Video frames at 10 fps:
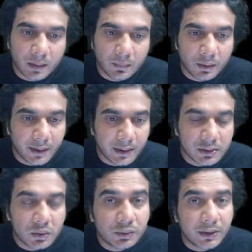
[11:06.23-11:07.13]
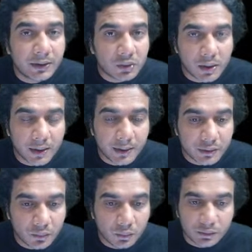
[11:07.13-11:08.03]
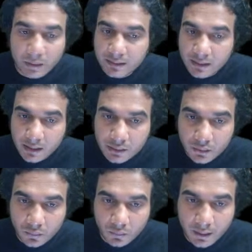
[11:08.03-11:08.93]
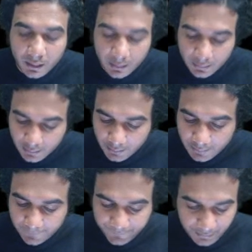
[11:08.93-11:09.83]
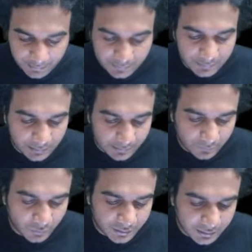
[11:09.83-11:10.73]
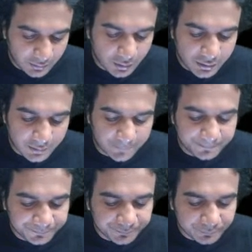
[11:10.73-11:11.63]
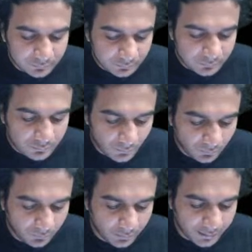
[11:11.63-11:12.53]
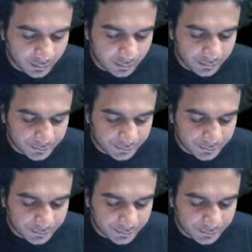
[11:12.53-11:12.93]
upon dx2. So its order is 2. So answer is 2, okay? Yes, that was the question. Very good.